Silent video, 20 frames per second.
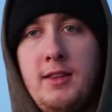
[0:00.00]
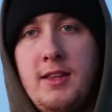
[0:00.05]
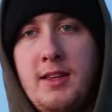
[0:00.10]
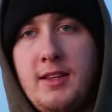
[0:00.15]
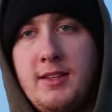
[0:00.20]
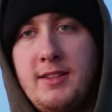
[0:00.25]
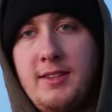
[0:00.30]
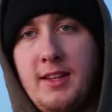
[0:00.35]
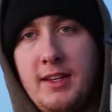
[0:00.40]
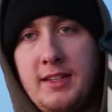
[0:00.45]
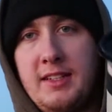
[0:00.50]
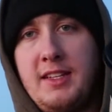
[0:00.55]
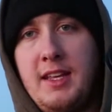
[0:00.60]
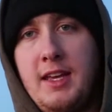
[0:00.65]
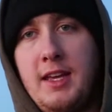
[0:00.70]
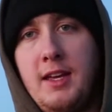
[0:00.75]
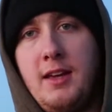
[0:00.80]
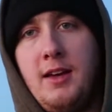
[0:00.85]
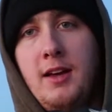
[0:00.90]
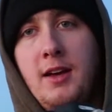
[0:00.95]
the
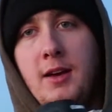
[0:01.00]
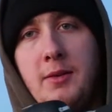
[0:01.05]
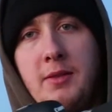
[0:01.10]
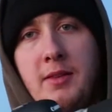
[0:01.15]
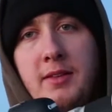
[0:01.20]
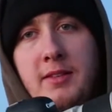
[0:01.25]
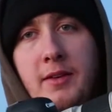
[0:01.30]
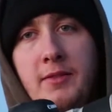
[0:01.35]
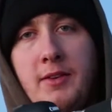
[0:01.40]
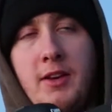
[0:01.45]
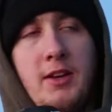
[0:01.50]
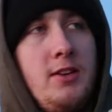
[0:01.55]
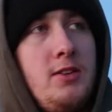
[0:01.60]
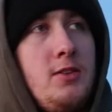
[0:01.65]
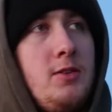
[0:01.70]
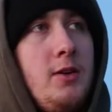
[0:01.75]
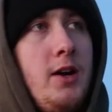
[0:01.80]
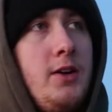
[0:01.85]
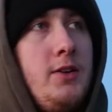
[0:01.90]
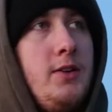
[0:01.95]
6D with the
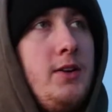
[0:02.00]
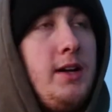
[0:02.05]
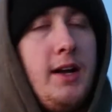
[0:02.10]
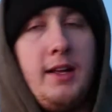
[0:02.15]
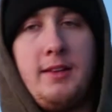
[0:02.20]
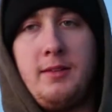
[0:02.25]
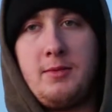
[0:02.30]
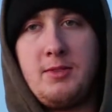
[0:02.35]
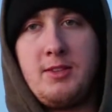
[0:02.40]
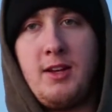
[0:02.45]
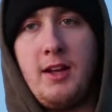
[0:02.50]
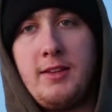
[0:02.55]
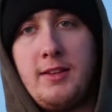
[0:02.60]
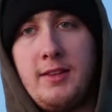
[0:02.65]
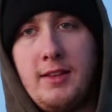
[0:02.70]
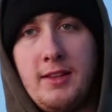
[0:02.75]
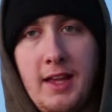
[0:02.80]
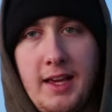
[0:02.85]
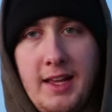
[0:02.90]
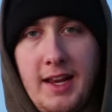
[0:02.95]
70-200. I got some shots
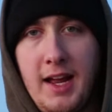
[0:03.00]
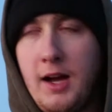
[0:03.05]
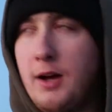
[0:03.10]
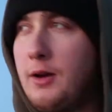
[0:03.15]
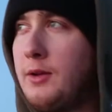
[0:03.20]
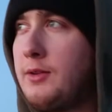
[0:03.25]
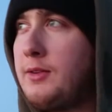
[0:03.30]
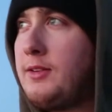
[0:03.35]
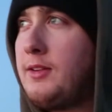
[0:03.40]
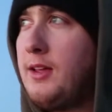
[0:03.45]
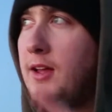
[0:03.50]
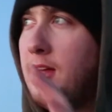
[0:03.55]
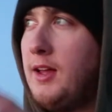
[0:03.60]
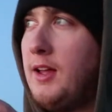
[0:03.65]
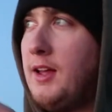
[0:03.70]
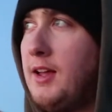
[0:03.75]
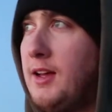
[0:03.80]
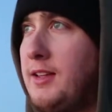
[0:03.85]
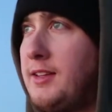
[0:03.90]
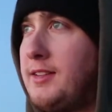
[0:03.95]
of the lighthouse,
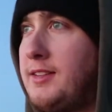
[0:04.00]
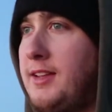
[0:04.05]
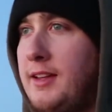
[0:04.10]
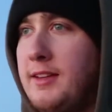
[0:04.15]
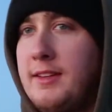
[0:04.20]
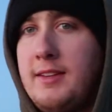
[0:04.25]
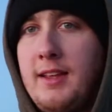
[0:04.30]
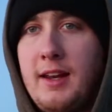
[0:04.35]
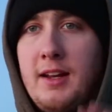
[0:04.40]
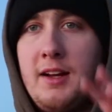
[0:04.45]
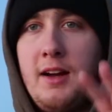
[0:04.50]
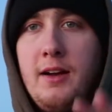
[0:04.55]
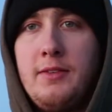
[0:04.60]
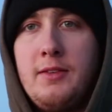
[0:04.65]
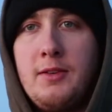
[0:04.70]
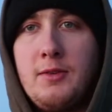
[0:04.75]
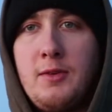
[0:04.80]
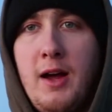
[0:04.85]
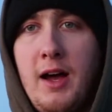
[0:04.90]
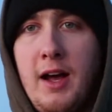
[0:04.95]
the sun setting off
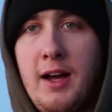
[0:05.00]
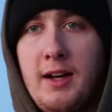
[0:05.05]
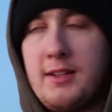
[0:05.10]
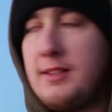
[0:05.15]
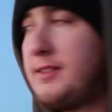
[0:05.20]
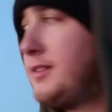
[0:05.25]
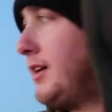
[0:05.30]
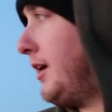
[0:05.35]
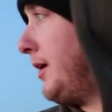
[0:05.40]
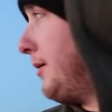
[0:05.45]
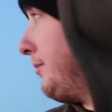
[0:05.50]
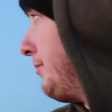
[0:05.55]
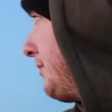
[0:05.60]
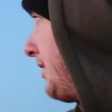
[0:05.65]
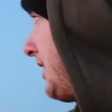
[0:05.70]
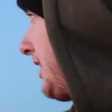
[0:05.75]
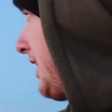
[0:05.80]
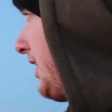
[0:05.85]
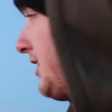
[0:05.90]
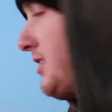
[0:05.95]
the rocks.
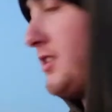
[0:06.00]
I